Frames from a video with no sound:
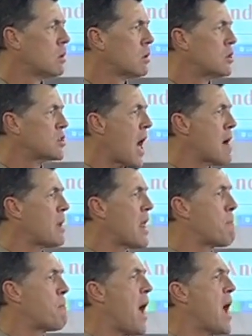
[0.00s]
Because I'm an
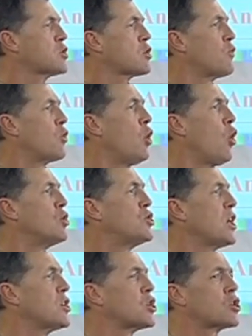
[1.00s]
ambassador for the Lord
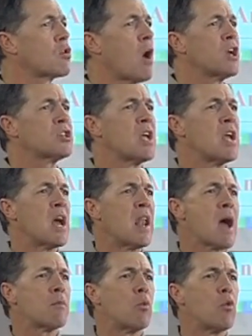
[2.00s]
Jesus Christ, and
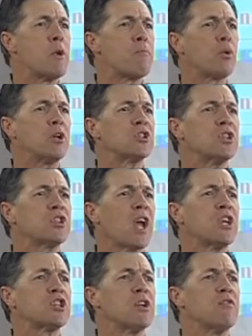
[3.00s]
I'm a
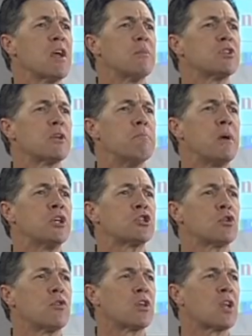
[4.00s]
representation of Him as a
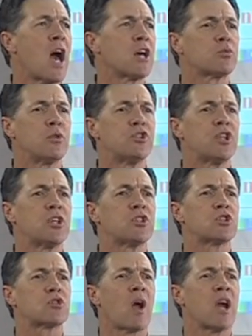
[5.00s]
minister of the gospel of
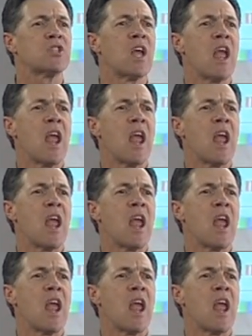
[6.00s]
Jesus Christ,